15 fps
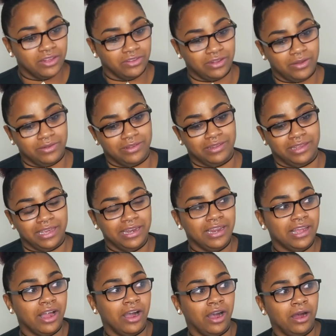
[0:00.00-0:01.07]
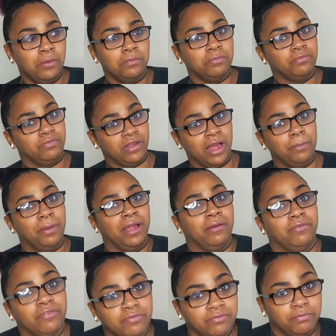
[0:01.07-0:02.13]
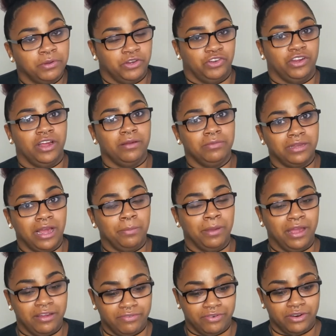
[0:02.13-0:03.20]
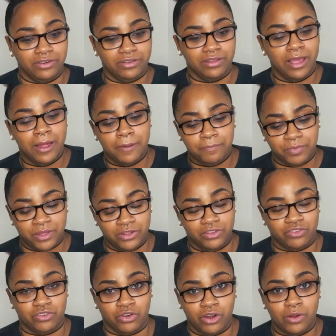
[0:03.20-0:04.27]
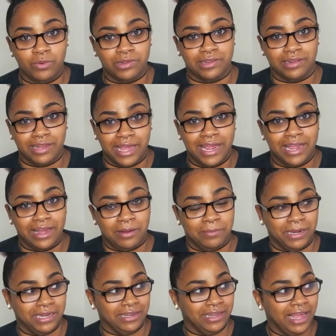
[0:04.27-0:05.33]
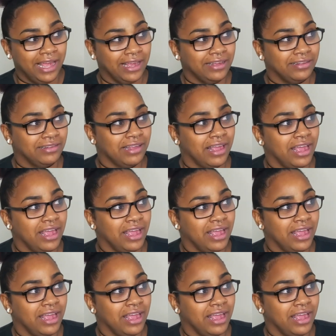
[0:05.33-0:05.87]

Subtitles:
So I was getting up, top half, pushing up, top half first, and this girl was laying on my legs.